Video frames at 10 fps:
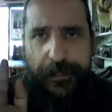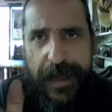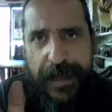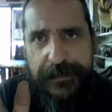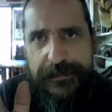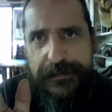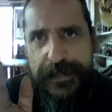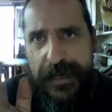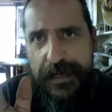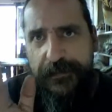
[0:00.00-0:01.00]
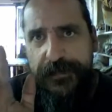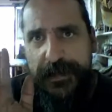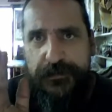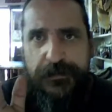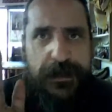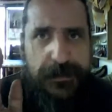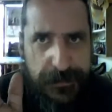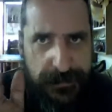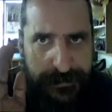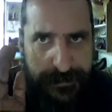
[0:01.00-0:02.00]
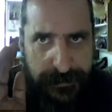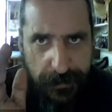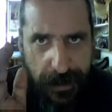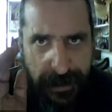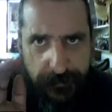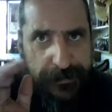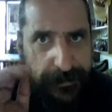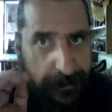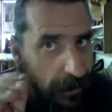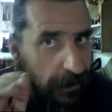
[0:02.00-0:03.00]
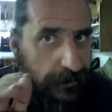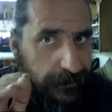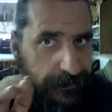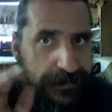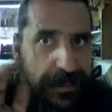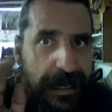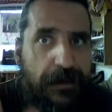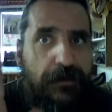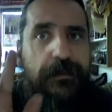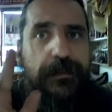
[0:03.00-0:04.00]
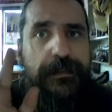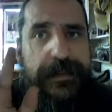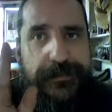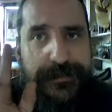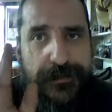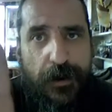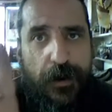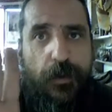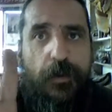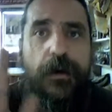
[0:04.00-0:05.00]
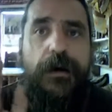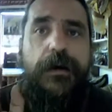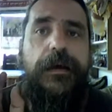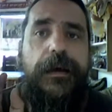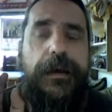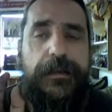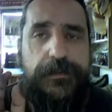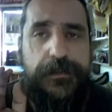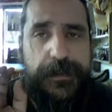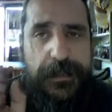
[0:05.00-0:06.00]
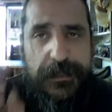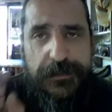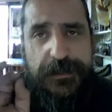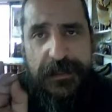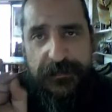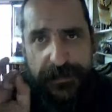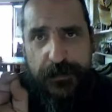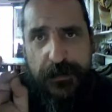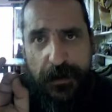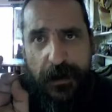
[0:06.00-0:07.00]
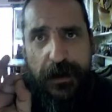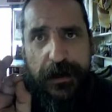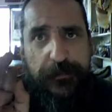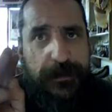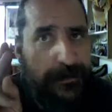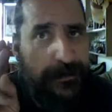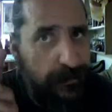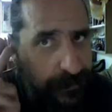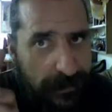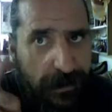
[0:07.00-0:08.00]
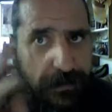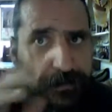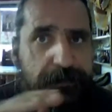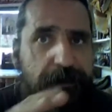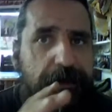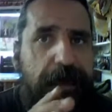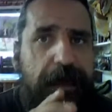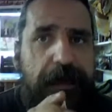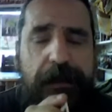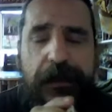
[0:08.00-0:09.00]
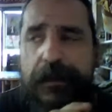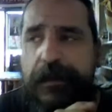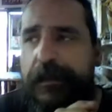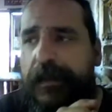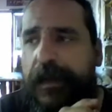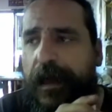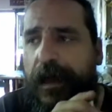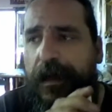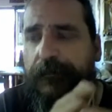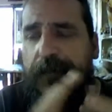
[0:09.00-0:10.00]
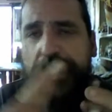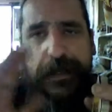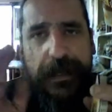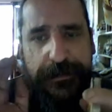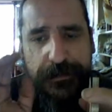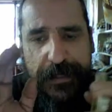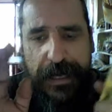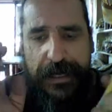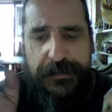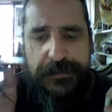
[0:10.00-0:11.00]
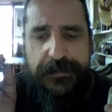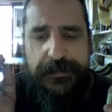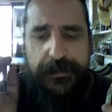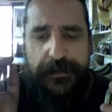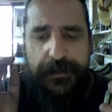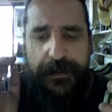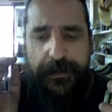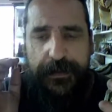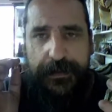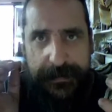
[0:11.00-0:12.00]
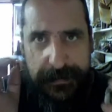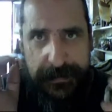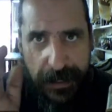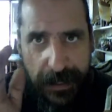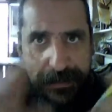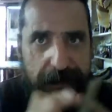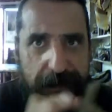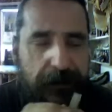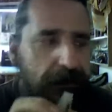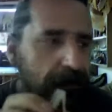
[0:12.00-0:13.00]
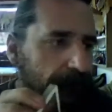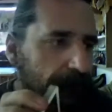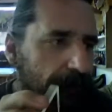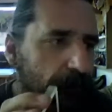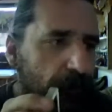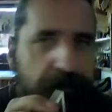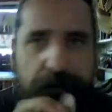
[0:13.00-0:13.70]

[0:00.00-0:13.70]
That's the end of the introduction to how to read the cards. Now let's go into each individual card. I'm going to do 3 cards today, and let you guys decide what